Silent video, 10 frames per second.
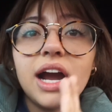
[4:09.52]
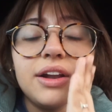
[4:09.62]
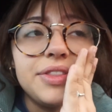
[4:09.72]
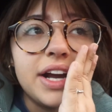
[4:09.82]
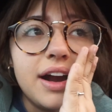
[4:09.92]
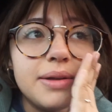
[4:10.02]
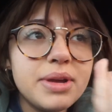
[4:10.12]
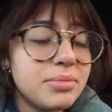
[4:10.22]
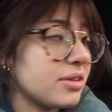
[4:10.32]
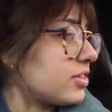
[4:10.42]
I don't think I'm gonna be
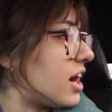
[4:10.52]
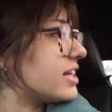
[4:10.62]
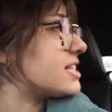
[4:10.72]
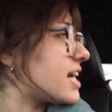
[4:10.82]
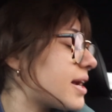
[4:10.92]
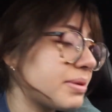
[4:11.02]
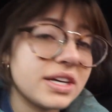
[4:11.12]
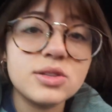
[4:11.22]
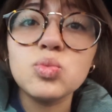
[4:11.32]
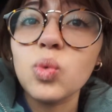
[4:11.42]
able to vlog inside
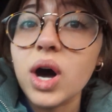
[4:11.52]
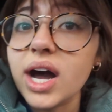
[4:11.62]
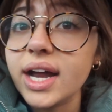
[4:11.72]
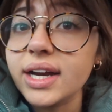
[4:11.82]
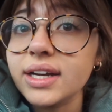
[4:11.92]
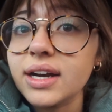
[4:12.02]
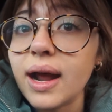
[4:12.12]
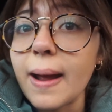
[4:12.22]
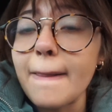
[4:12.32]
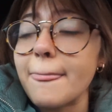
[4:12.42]
because one,
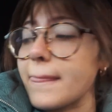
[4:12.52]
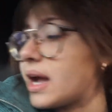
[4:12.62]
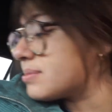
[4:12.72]
I'm